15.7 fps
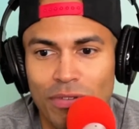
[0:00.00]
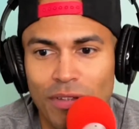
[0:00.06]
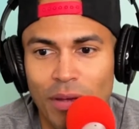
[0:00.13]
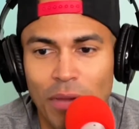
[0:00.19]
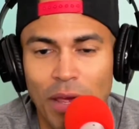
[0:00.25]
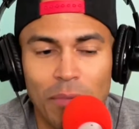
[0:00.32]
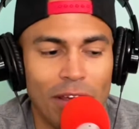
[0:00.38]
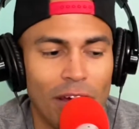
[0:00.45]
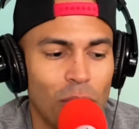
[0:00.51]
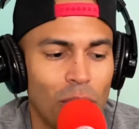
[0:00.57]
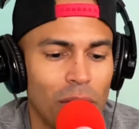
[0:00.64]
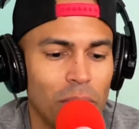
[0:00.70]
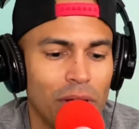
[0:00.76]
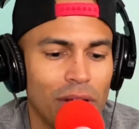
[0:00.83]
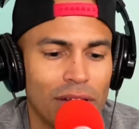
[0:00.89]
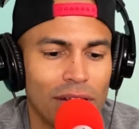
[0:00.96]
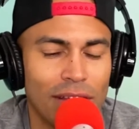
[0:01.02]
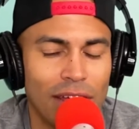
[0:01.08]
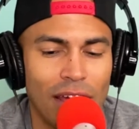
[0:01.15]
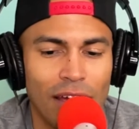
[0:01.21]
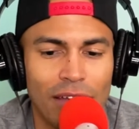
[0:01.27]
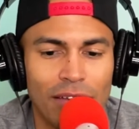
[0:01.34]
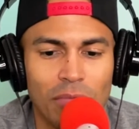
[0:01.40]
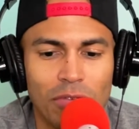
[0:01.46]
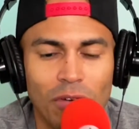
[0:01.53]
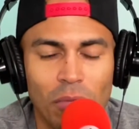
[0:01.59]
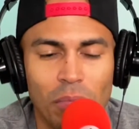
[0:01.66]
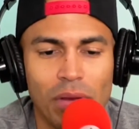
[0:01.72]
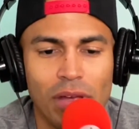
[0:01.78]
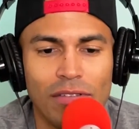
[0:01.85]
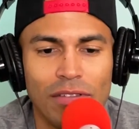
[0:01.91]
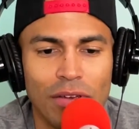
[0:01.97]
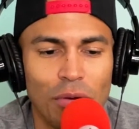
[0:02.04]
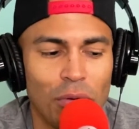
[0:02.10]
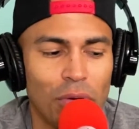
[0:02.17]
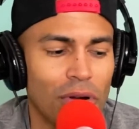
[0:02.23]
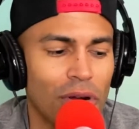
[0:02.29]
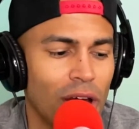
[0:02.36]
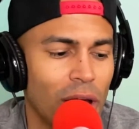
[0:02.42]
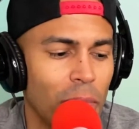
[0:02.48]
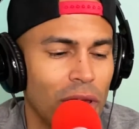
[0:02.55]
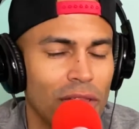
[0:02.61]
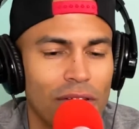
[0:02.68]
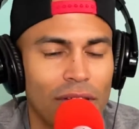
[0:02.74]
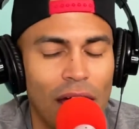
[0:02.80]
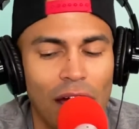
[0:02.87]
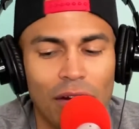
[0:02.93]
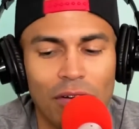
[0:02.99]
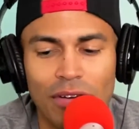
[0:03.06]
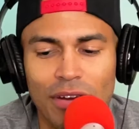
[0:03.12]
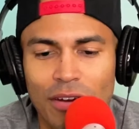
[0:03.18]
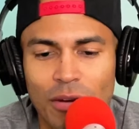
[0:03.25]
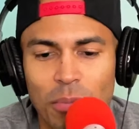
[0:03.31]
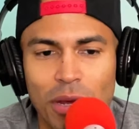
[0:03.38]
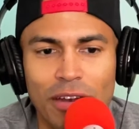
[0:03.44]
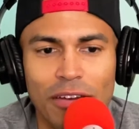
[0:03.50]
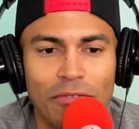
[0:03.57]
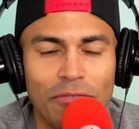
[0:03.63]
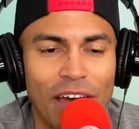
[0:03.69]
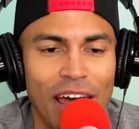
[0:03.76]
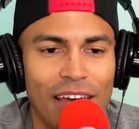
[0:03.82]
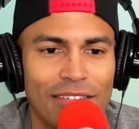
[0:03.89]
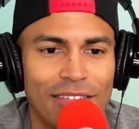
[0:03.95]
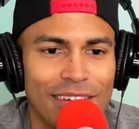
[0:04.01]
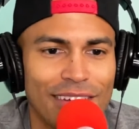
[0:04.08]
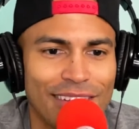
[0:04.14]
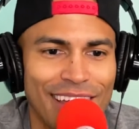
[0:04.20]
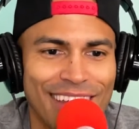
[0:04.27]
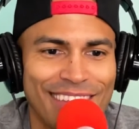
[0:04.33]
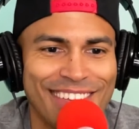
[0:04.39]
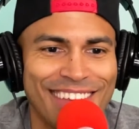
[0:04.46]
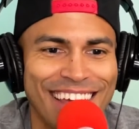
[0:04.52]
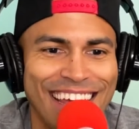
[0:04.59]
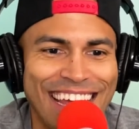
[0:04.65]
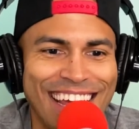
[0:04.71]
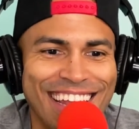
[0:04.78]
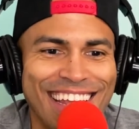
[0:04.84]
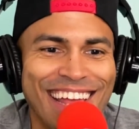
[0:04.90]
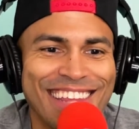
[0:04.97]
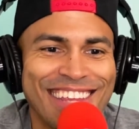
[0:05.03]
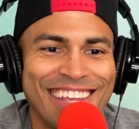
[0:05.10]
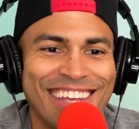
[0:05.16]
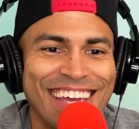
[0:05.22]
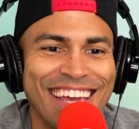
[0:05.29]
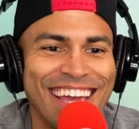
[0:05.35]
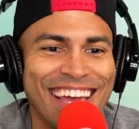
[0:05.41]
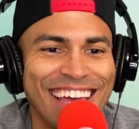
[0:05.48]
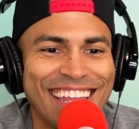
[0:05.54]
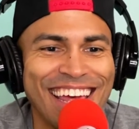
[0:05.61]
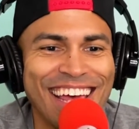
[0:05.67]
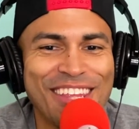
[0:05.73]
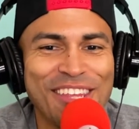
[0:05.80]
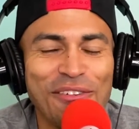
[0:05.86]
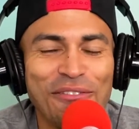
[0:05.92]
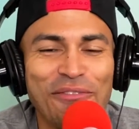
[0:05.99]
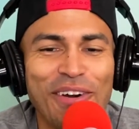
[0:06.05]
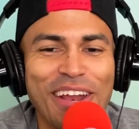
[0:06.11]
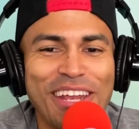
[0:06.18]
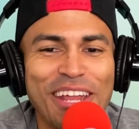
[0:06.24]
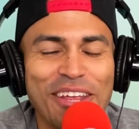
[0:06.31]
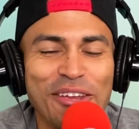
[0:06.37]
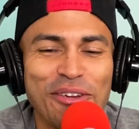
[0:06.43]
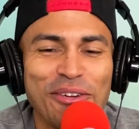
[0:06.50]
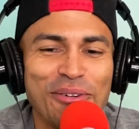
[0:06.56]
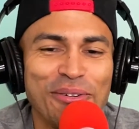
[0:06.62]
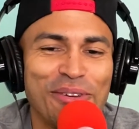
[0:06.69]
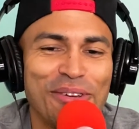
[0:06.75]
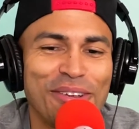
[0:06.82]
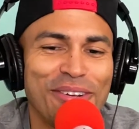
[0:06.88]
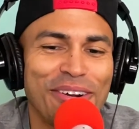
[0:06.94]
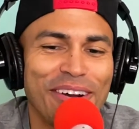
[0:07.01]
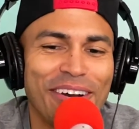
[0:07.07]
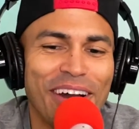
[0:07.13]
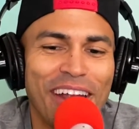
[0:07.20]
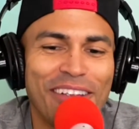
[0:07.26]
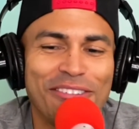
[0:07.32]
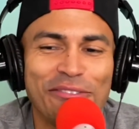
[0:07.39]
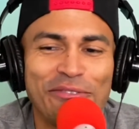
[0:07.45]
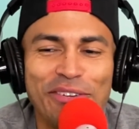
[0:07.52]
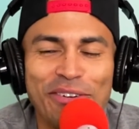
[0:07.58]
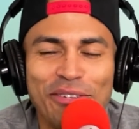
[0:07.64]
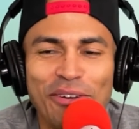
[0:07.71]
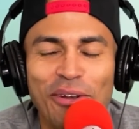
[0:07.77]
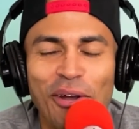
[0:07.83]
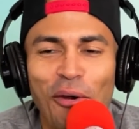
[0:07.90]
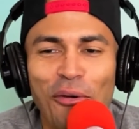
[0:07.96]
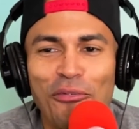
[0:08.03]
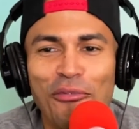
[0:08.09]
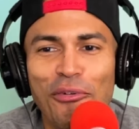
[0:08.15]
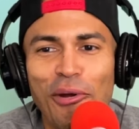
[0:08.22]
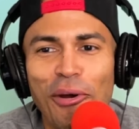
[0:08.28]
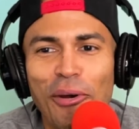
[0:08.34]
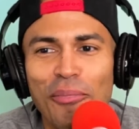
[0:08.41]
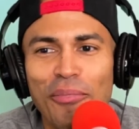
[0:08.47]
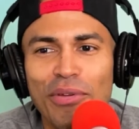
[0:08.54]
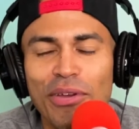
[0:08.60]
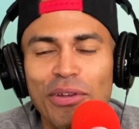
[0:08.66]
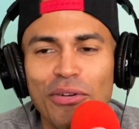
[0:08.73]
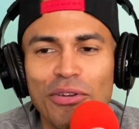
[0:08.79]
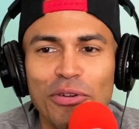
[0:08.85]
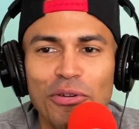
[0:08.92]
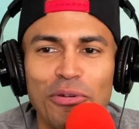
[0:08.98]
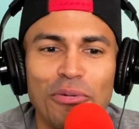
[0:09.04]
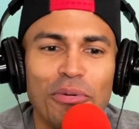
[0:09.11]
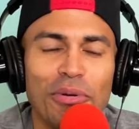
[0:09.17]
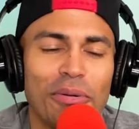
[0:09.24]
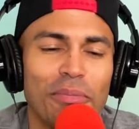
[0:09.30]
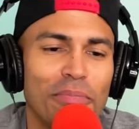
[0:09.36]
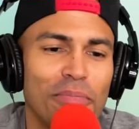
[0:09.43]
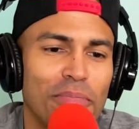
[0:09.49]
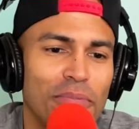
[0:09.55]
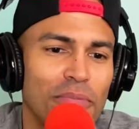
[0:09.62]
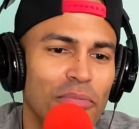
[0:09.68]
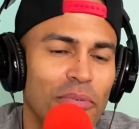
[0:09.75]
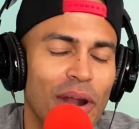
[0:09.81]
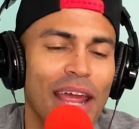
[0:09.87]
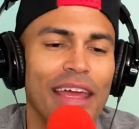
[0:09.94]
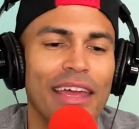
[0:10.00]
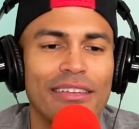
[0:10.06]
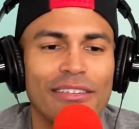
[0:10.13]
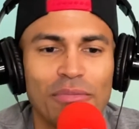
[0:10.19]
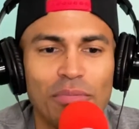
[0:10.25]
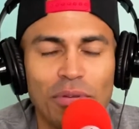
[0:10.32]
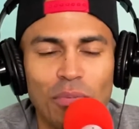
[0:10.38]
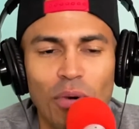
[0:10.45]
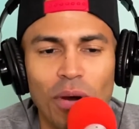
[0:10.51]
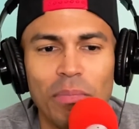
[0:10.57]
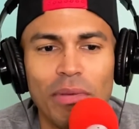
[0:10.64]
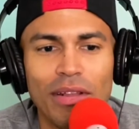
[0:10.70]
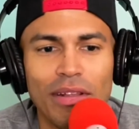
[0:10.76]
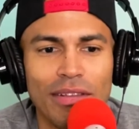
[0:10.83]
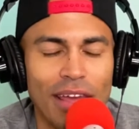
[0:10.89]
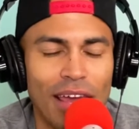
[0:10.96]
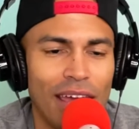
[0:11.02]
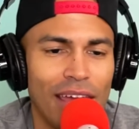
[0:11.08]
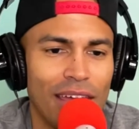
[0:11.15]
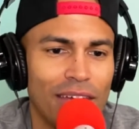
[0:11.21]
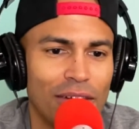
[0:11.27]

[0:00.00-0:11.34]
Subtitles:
Sometimes I have one meal a day because I'm so busy, or I'm either that or intermittent fasting. That's that's so funny that you. How does it feel to go from you were raised with one meal a day?